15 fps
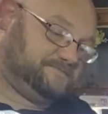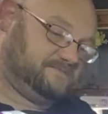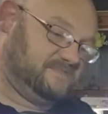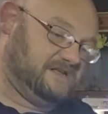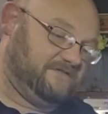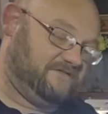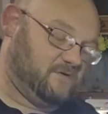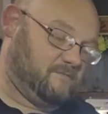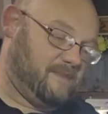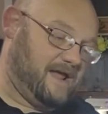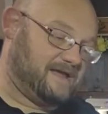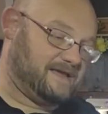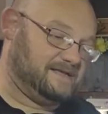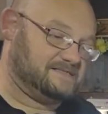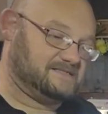If you're
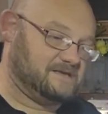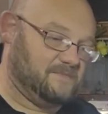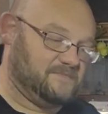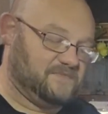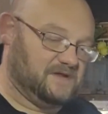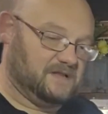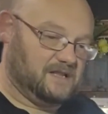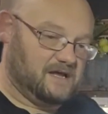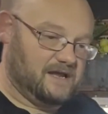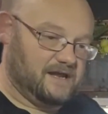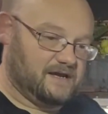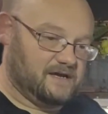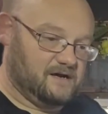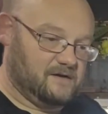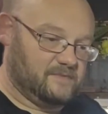making something like
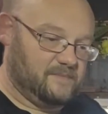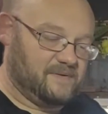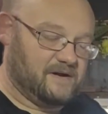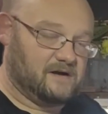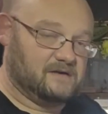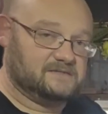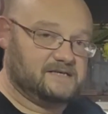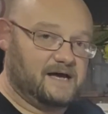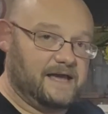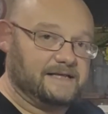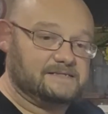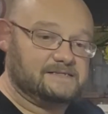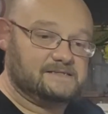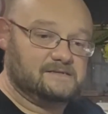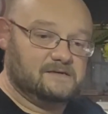a pair of
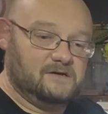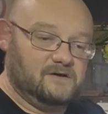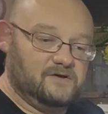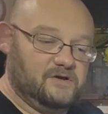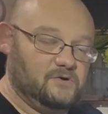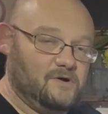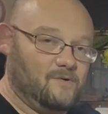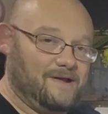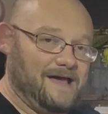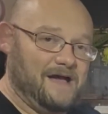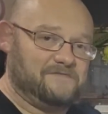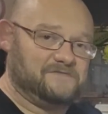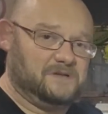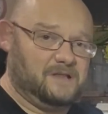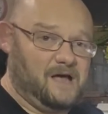tights, you don't
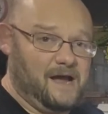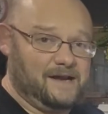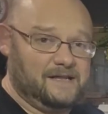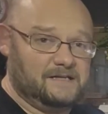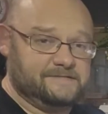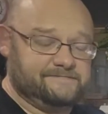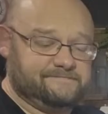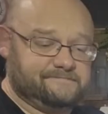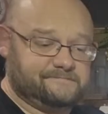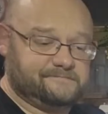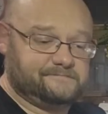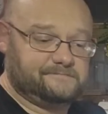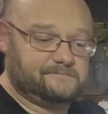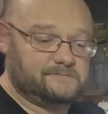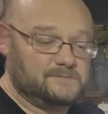have to line it
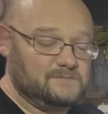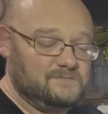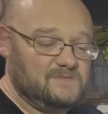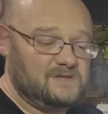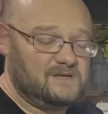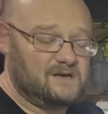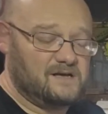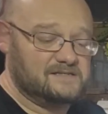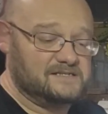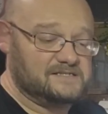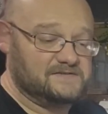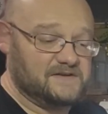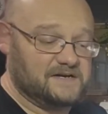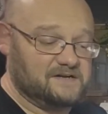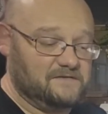because it's
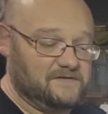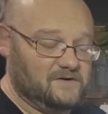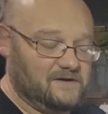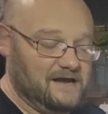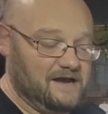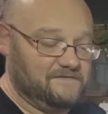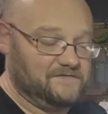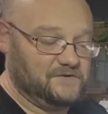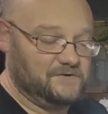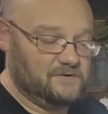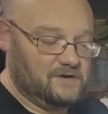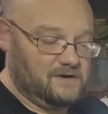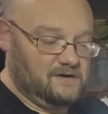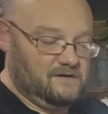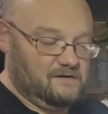thick enough you don't have to.
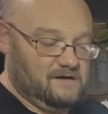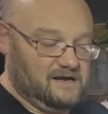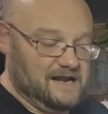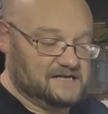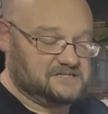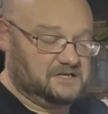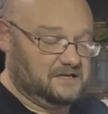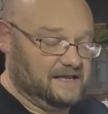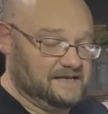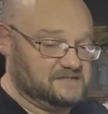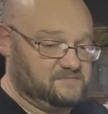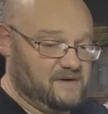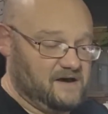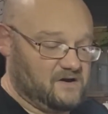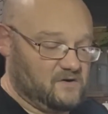And it actually lays
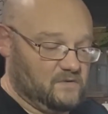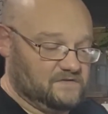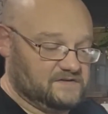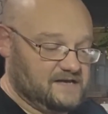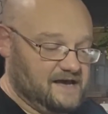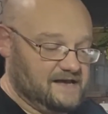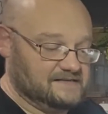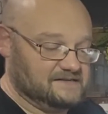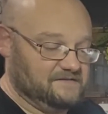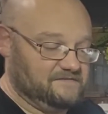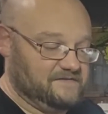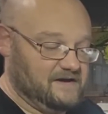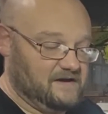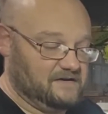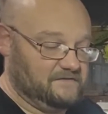better with tights, I
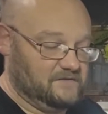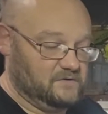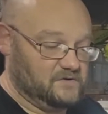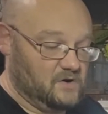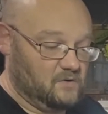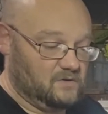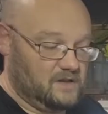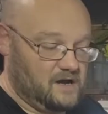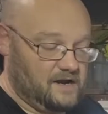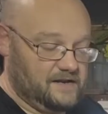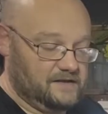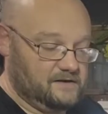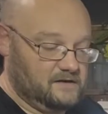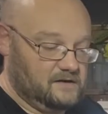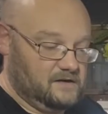found, if you don't line it.
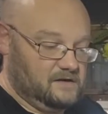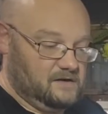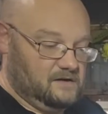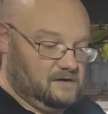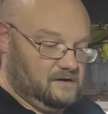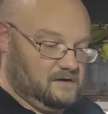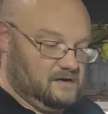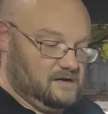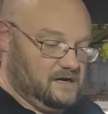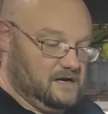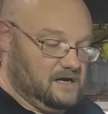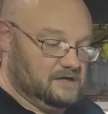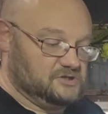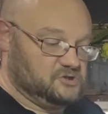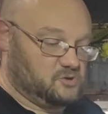
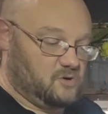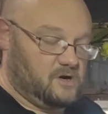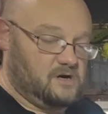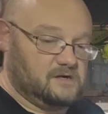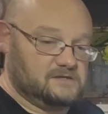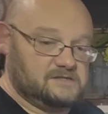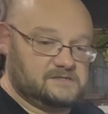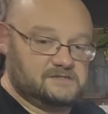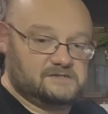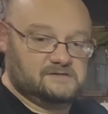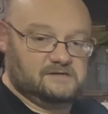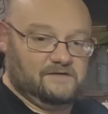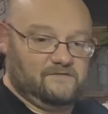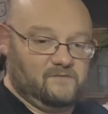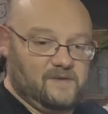Trunks,
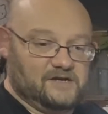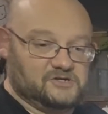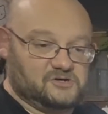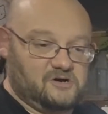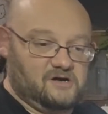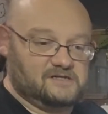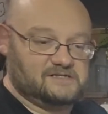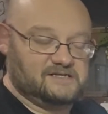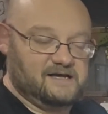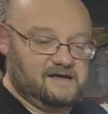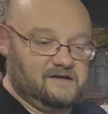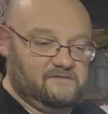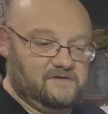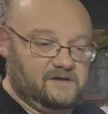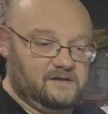if you make trunks out
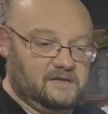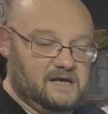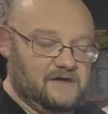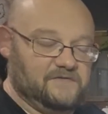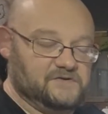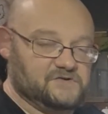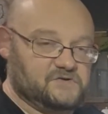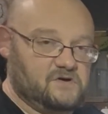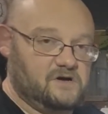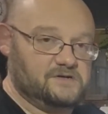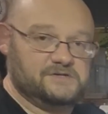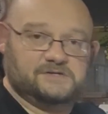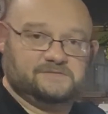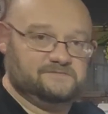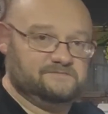of it, line the
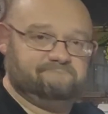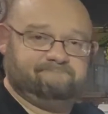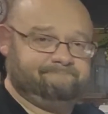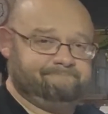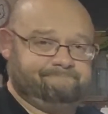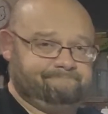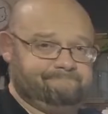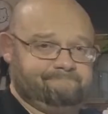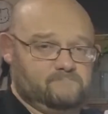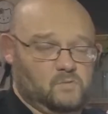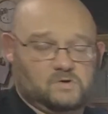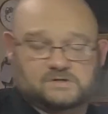trunks. Works